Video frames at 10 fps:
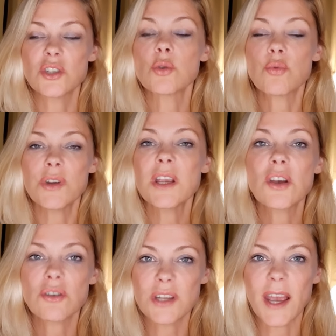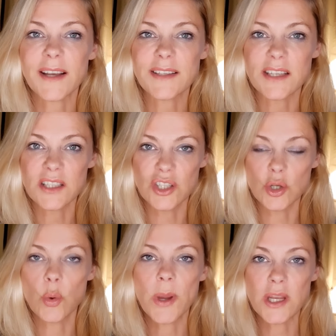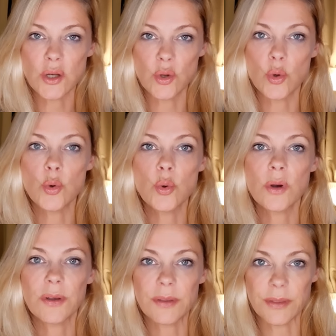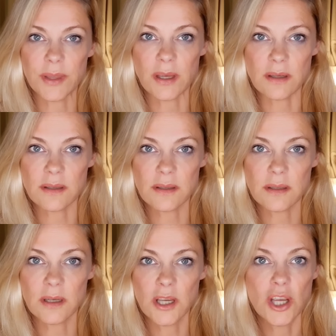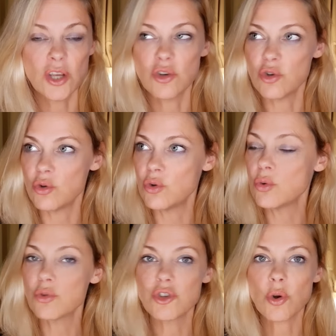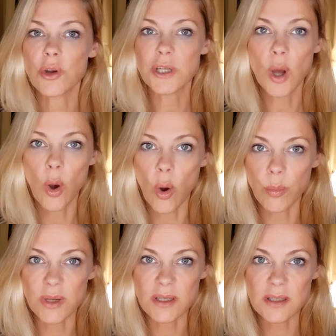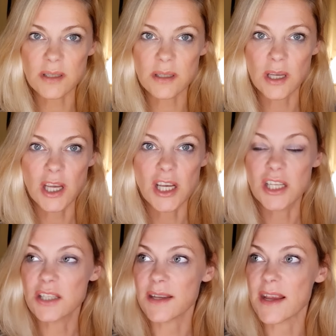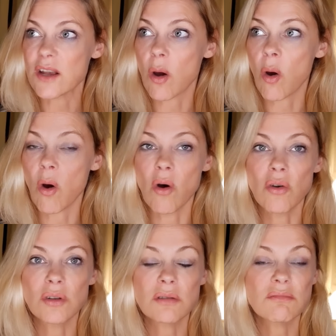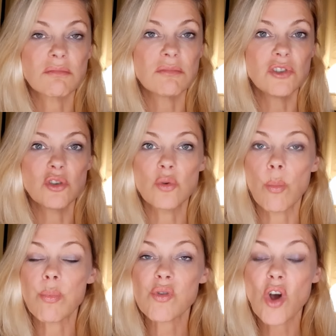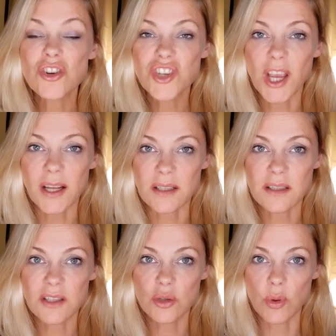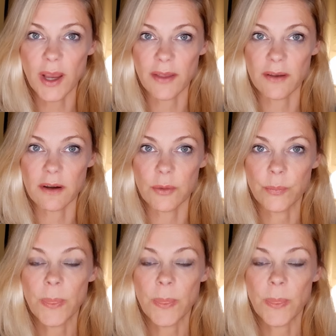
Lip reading: reconnect is doing new things. New joint hobbies, take on new projects together.